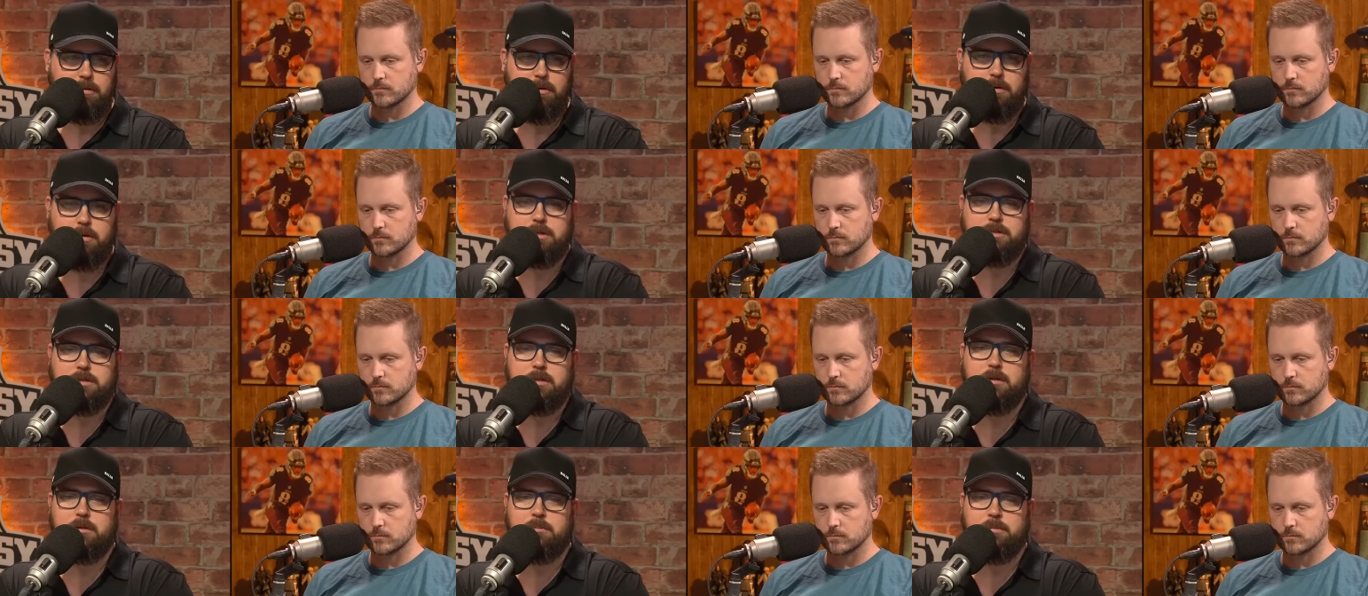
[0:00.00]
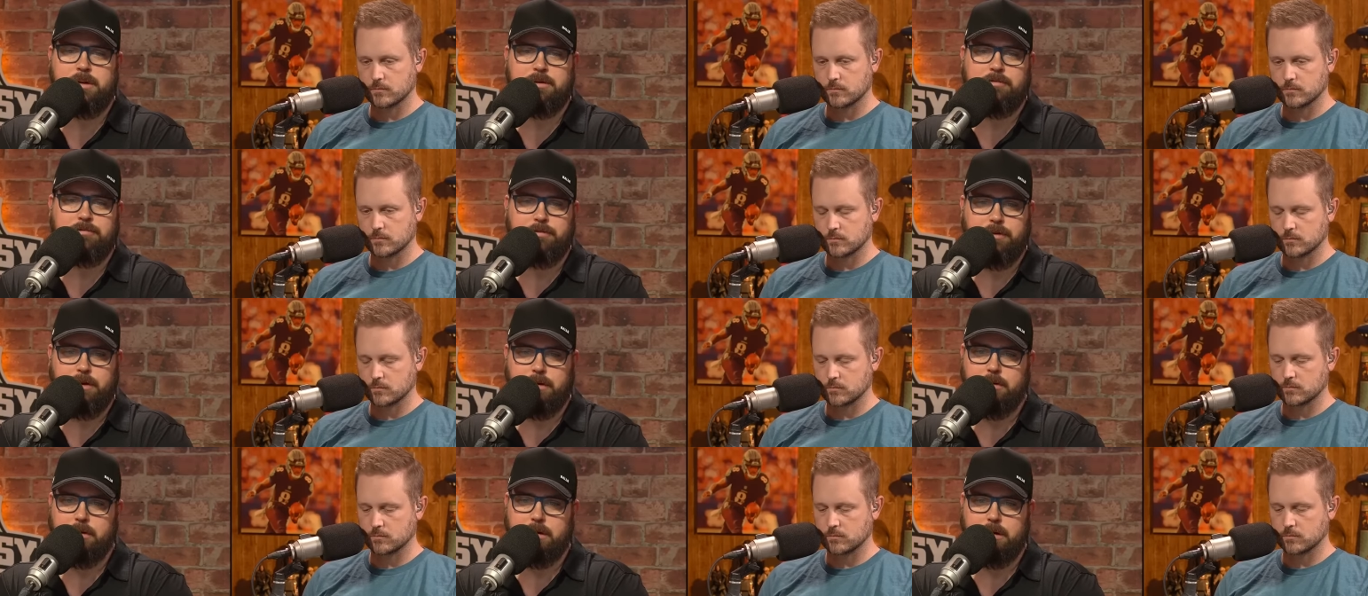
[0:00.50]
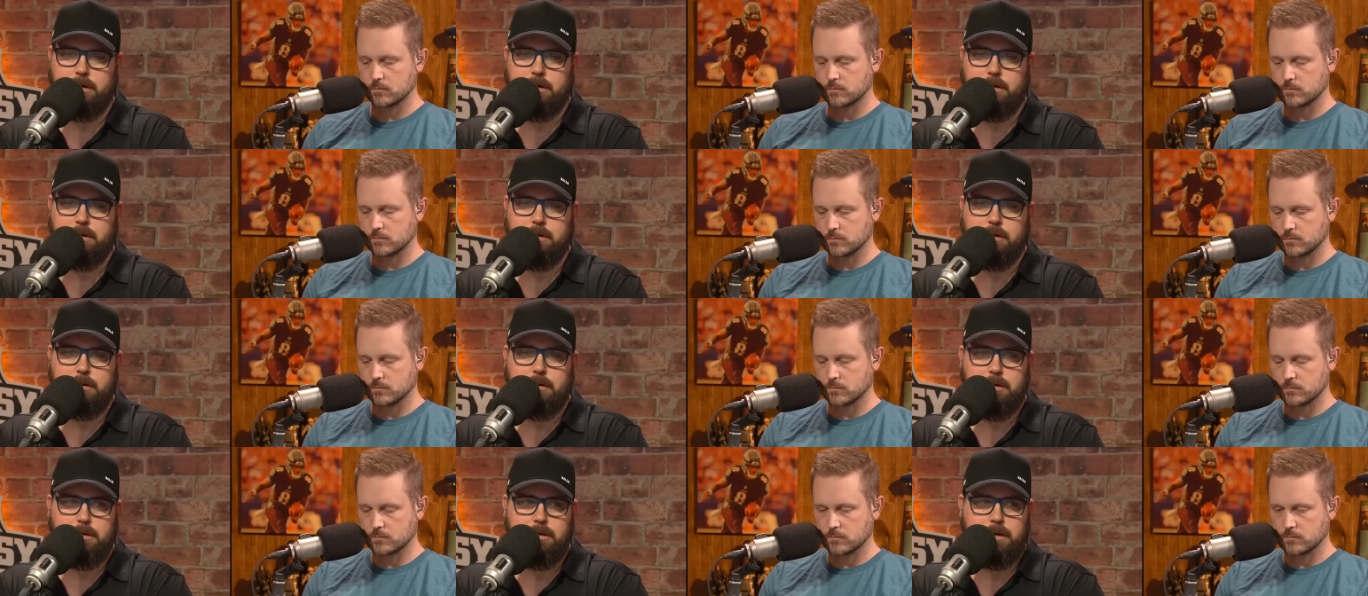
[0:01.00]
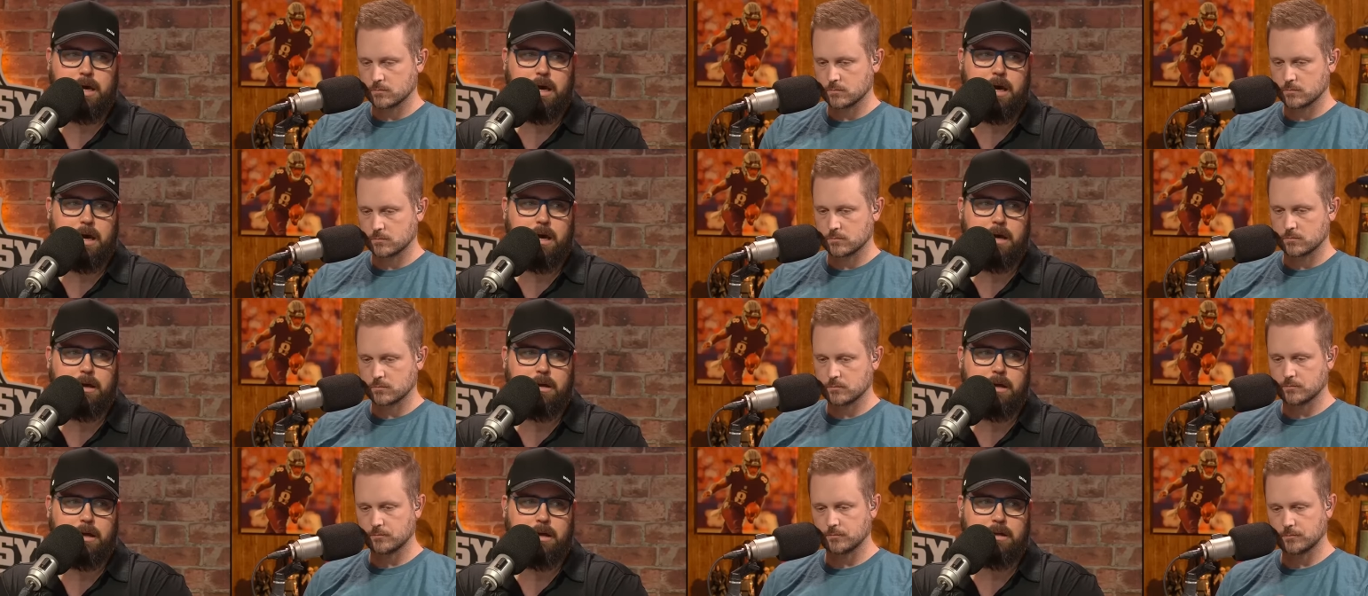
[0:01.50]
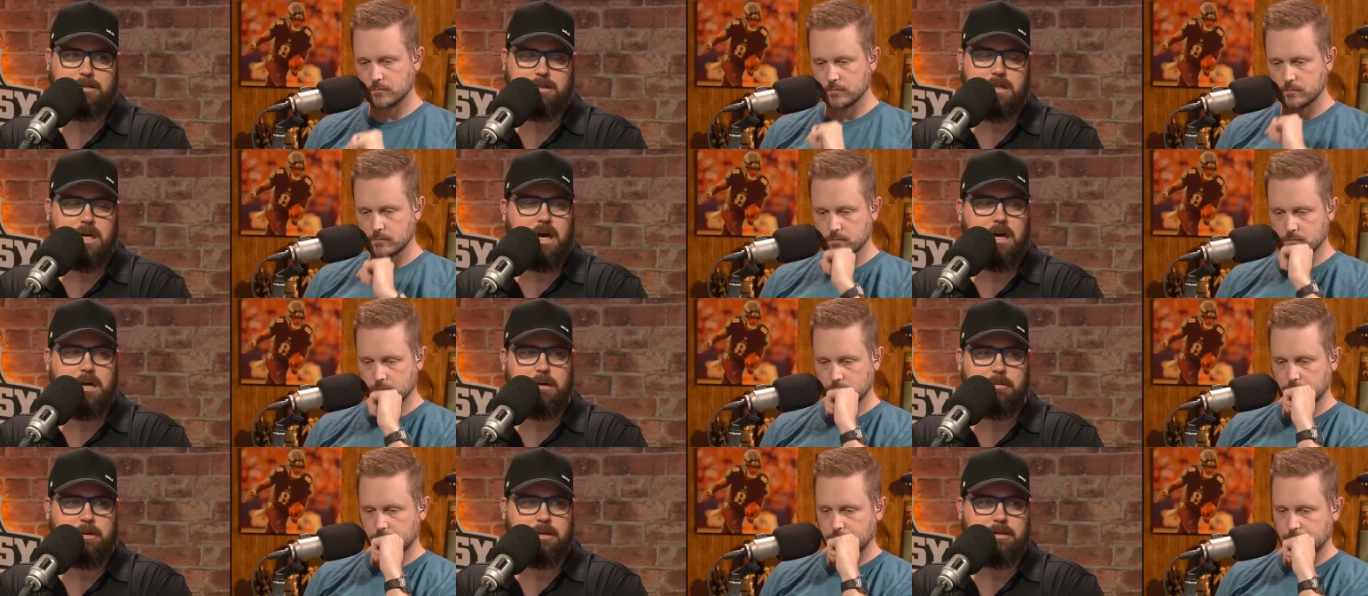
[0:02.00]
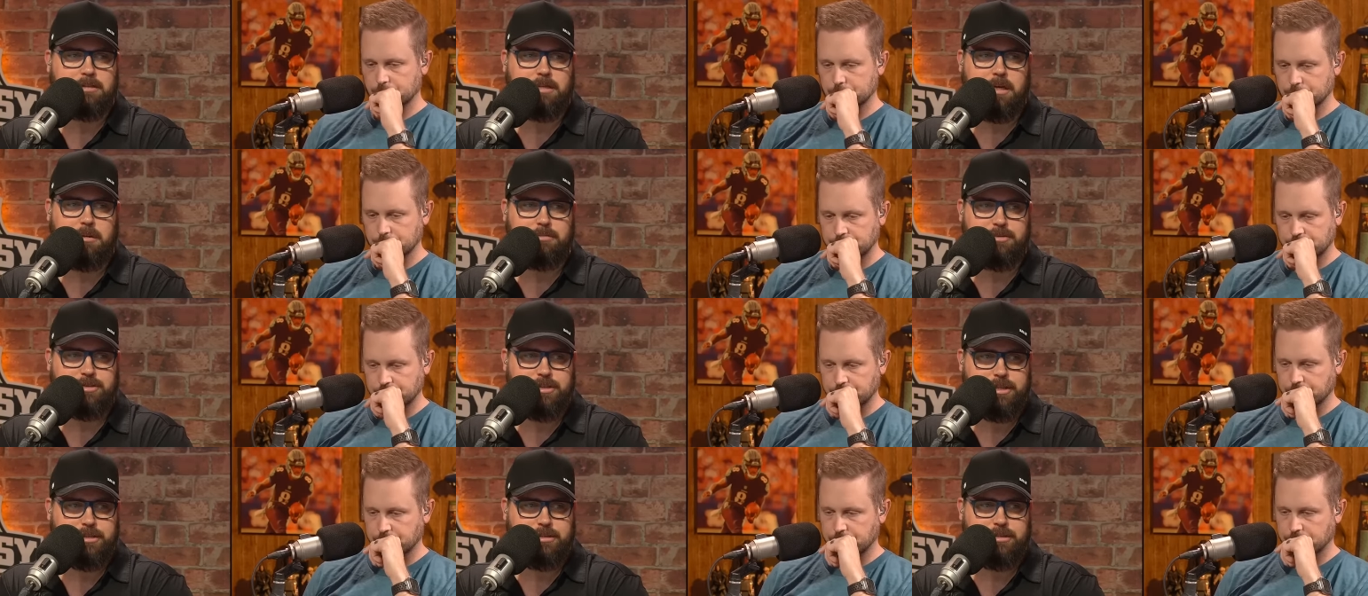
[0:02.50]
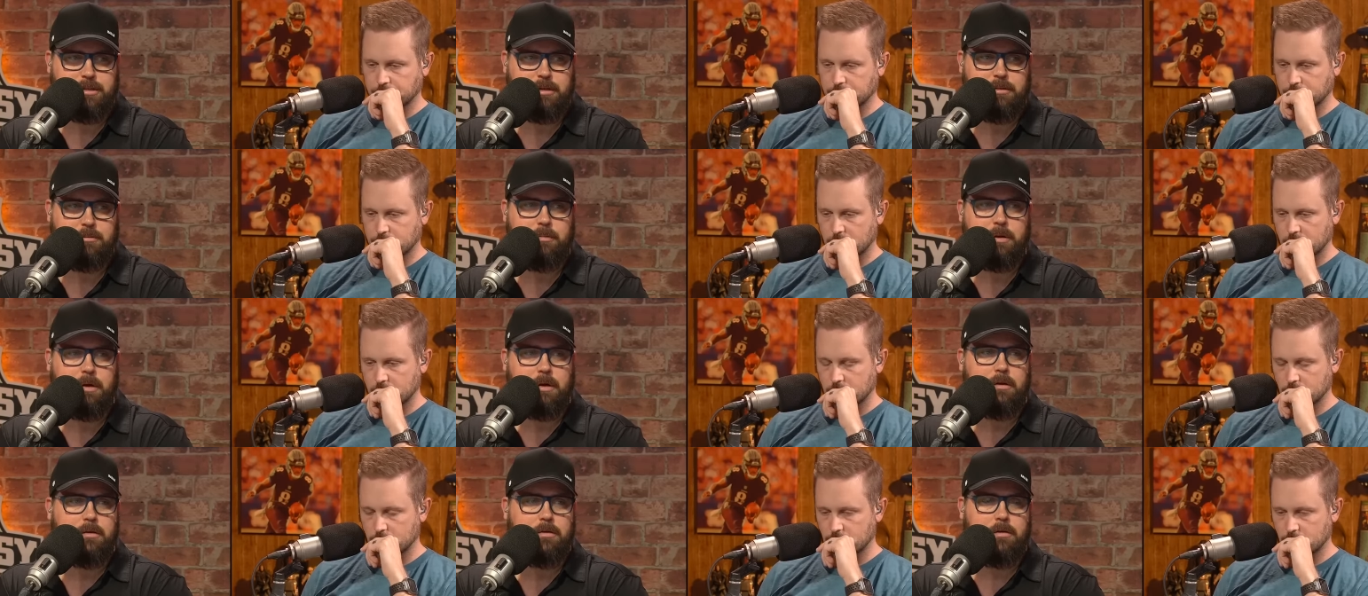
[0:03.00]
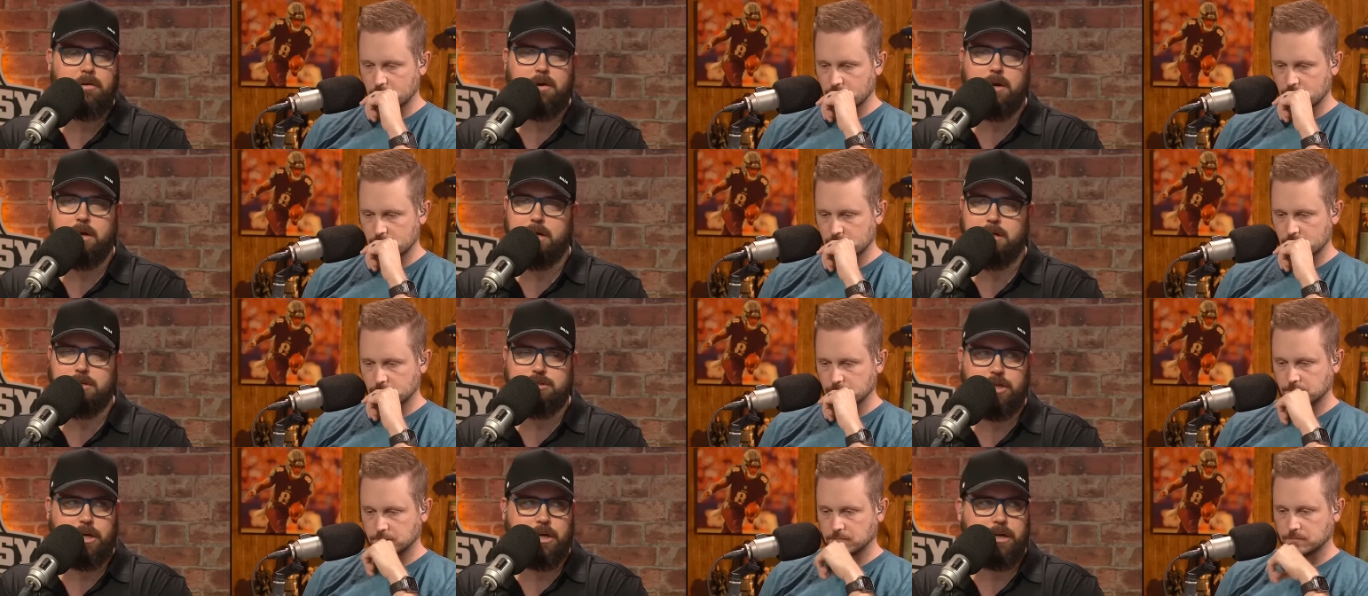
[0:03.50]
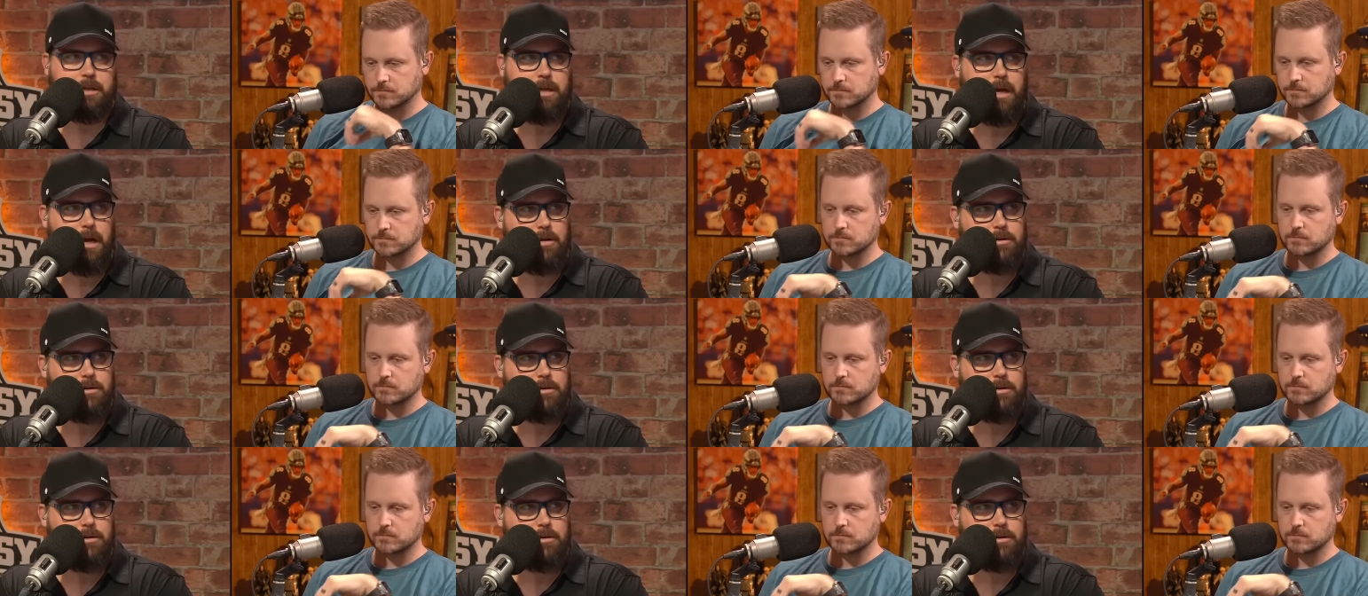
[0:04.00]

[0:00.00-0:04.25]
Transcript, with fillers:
Speaker 1: there is a little bit of fear here that it's not going to be the same system. They're not going to check it